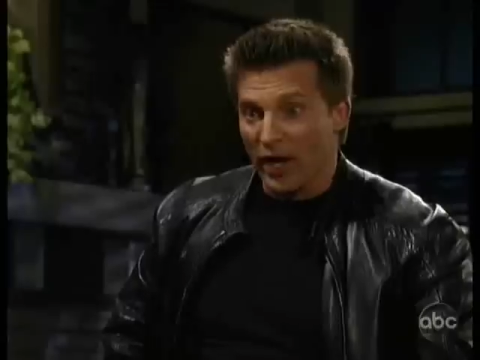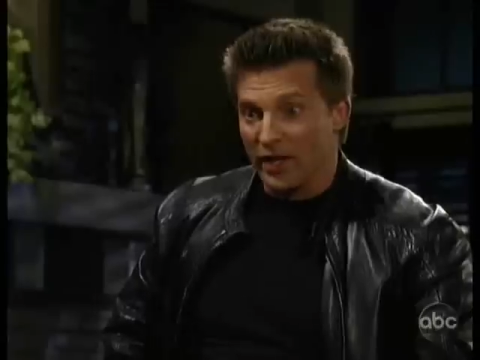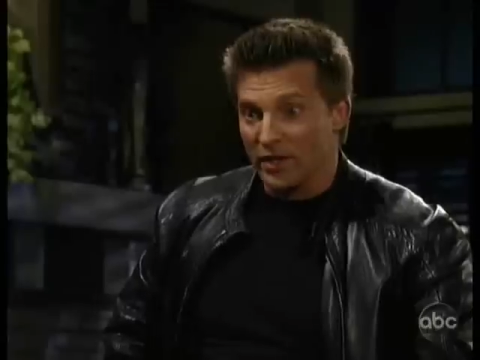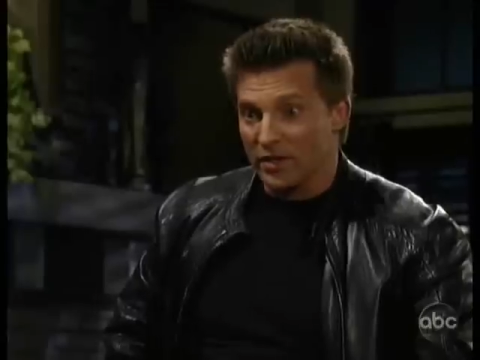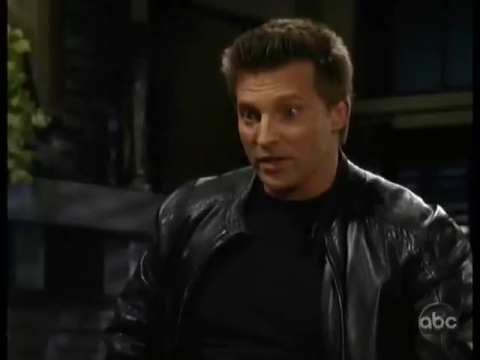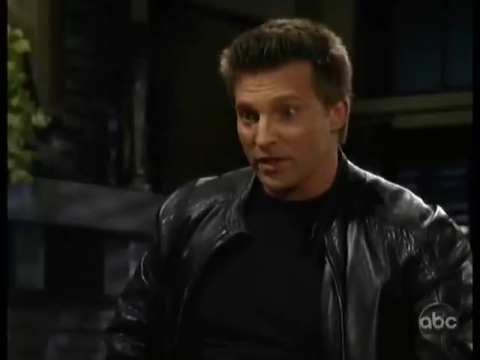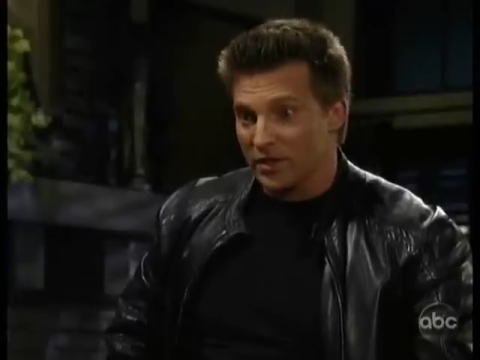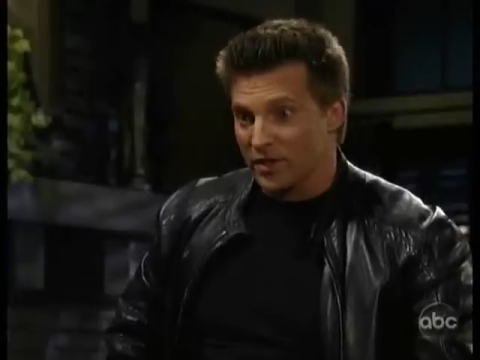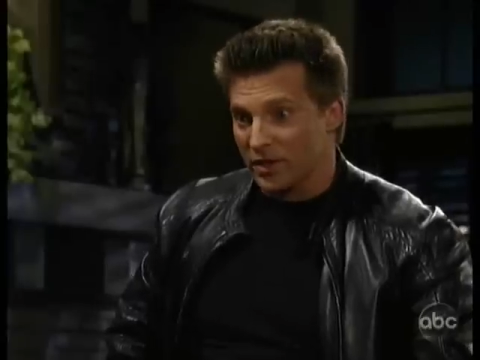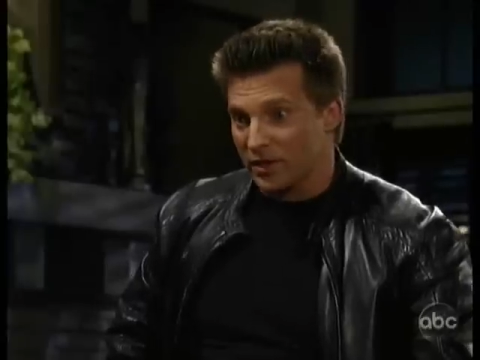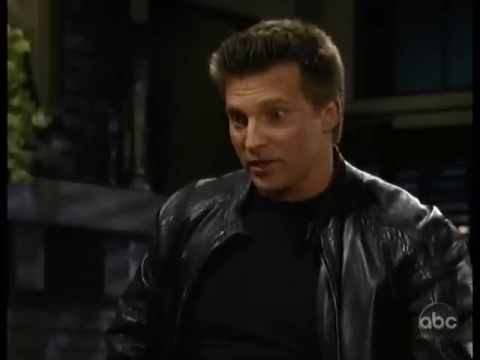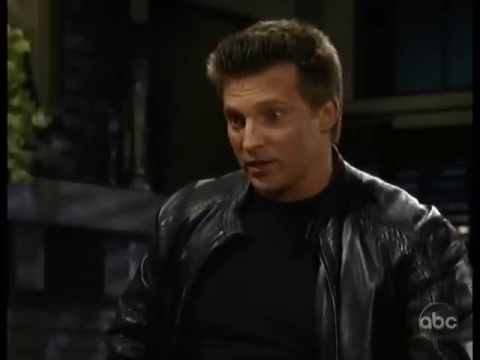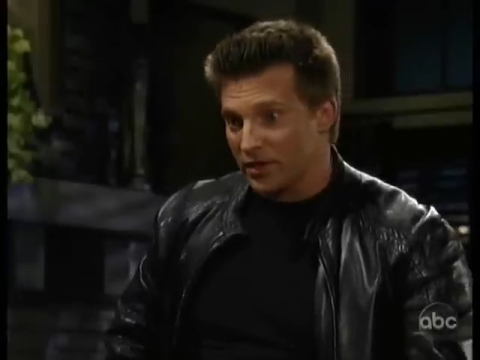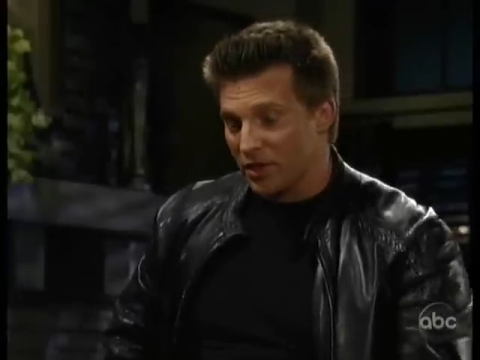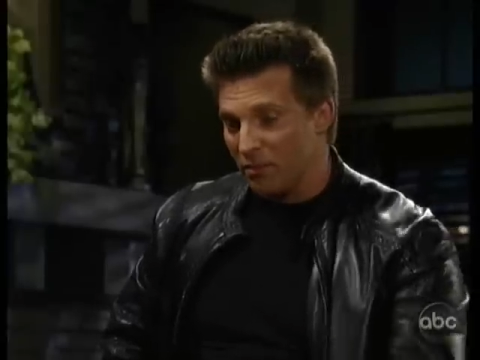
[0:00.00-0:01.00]
is, is
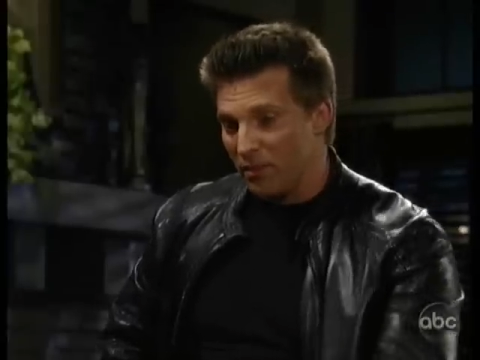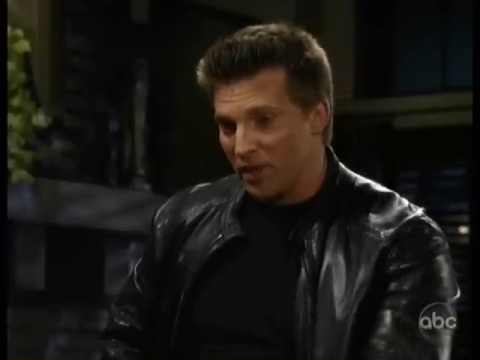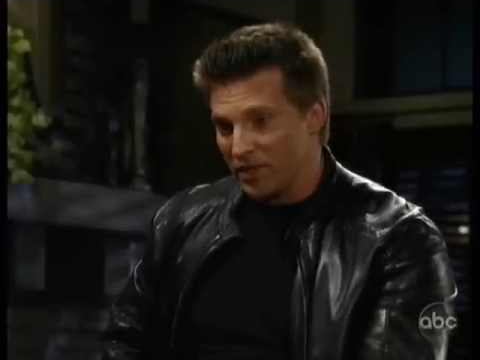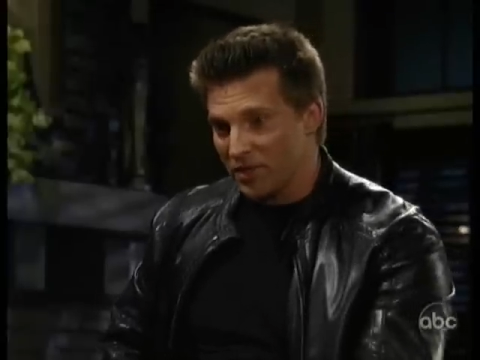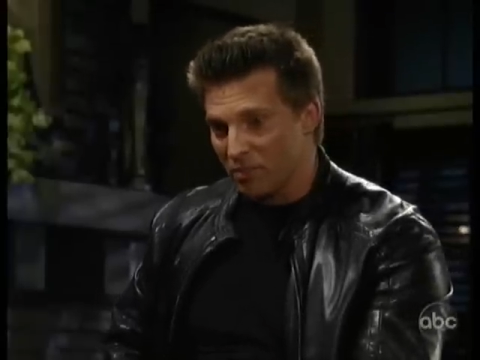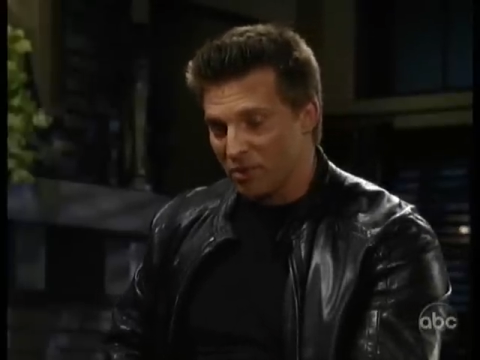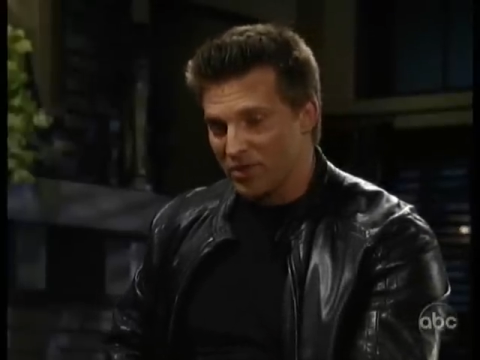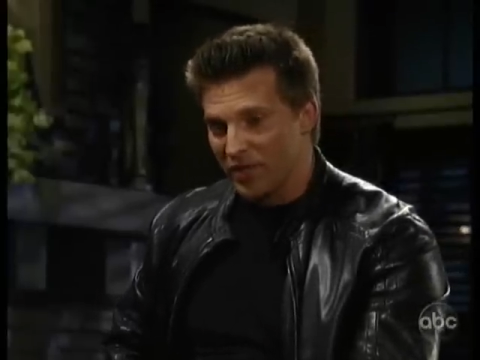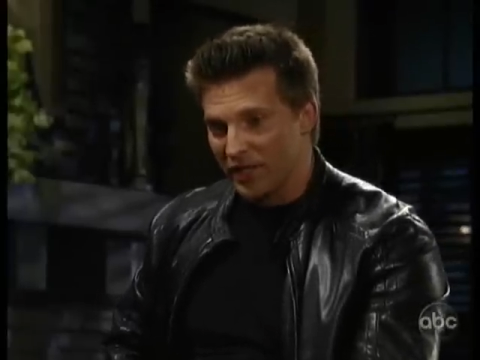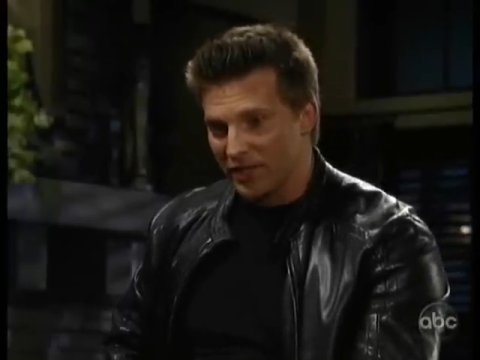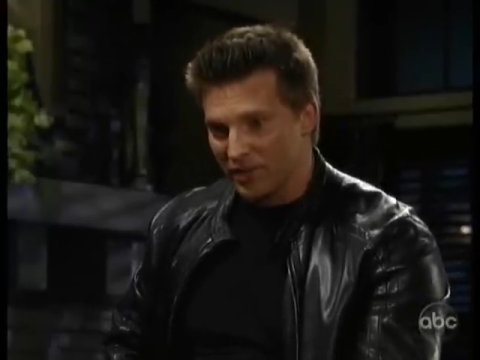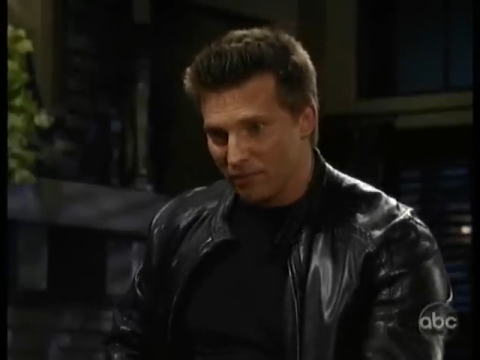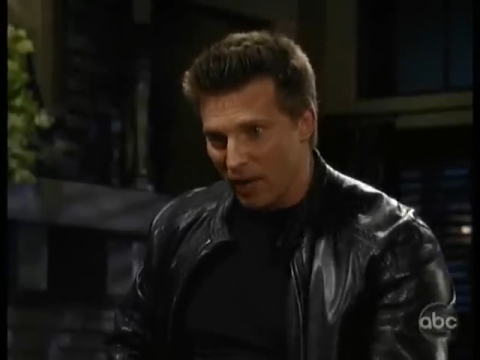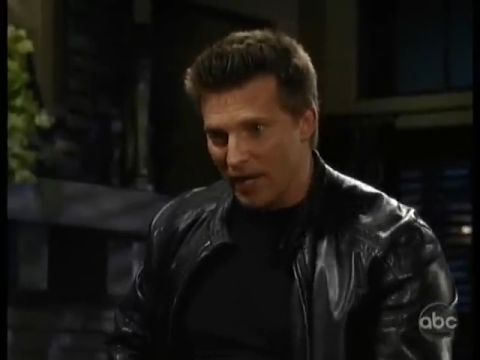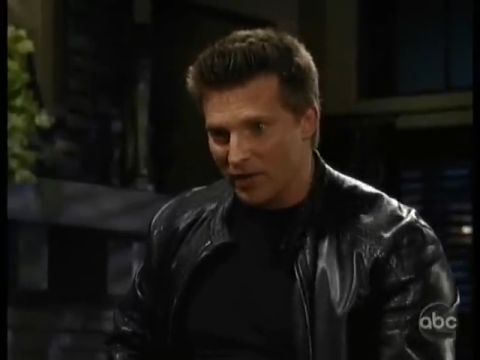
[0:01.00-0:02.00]
is committed to
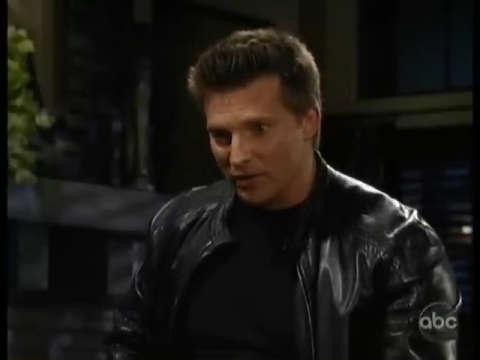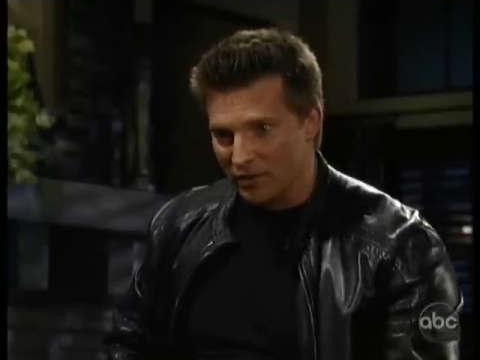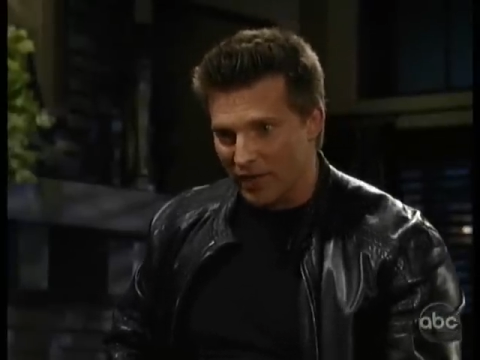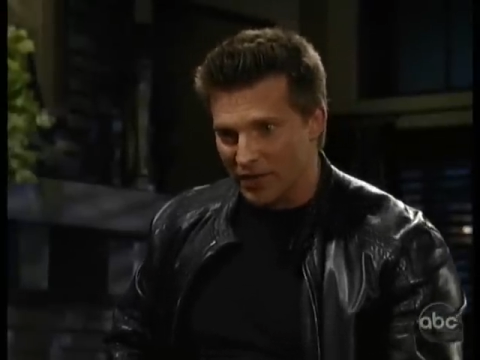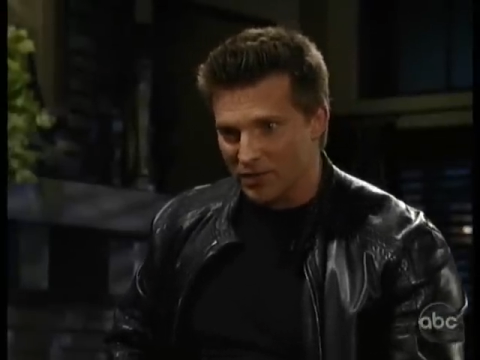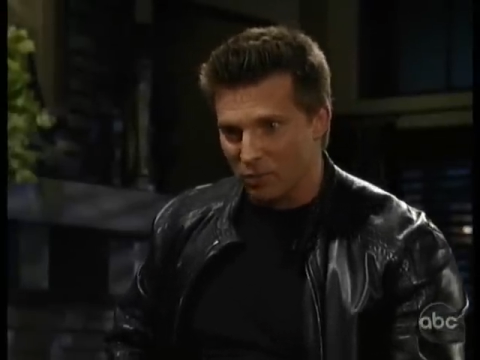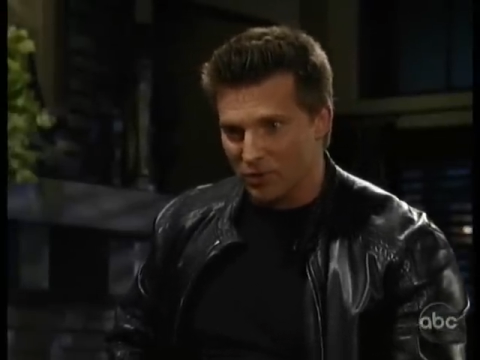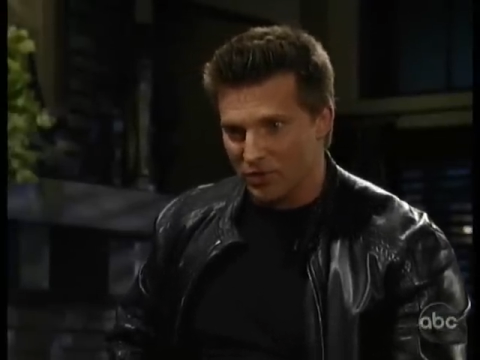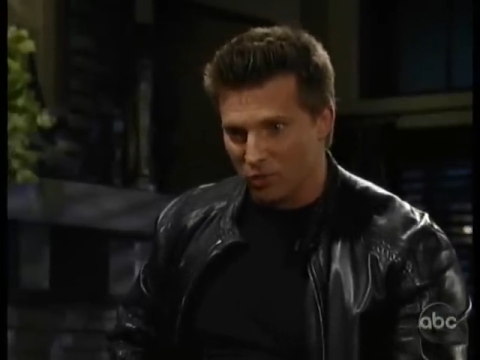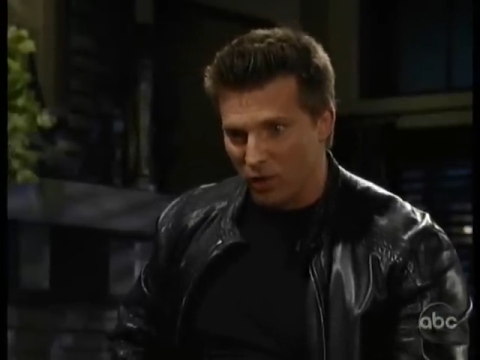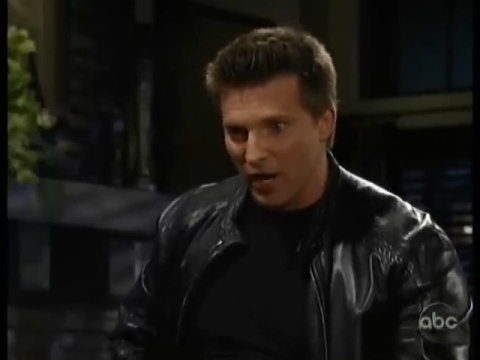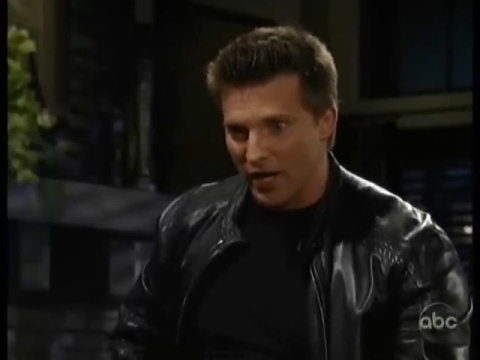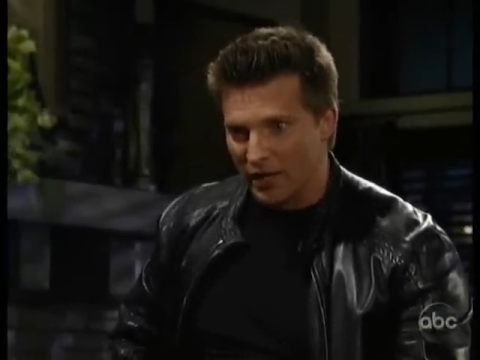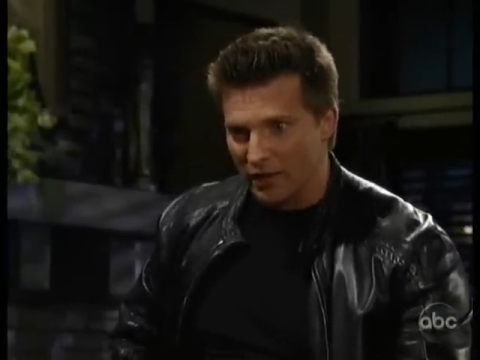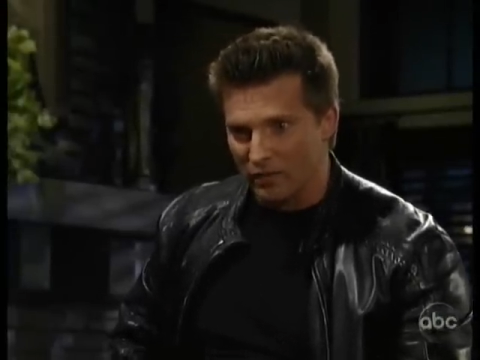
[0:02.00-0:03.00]
protecting Michael. That's There's what's
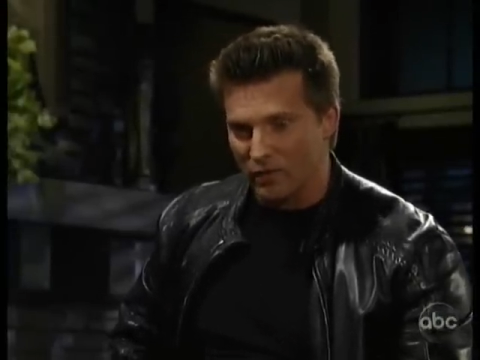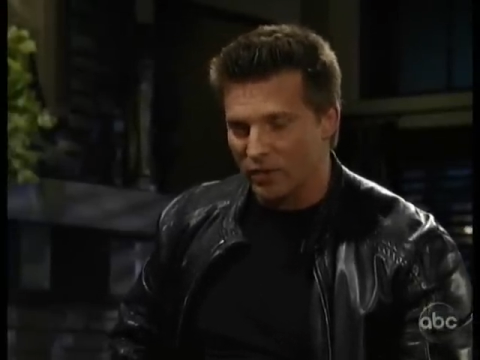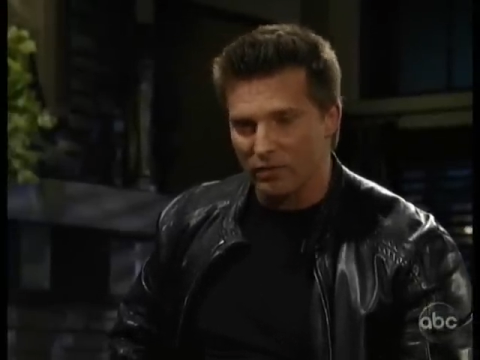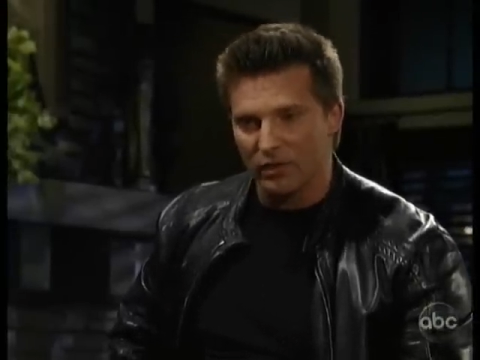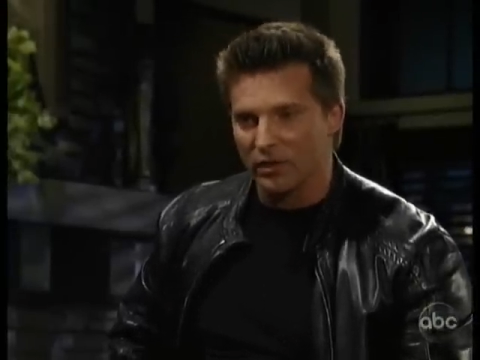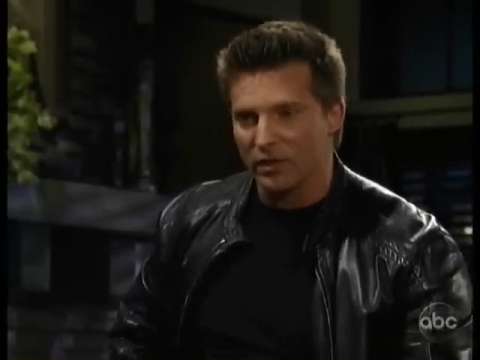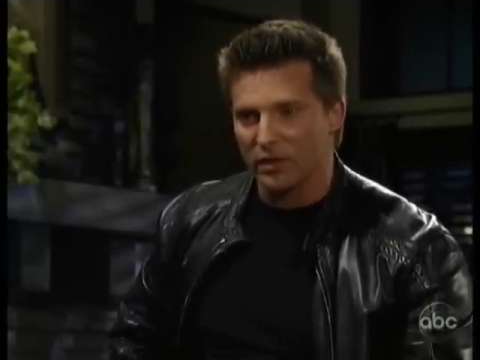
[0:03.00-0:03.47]
right. There's another son in the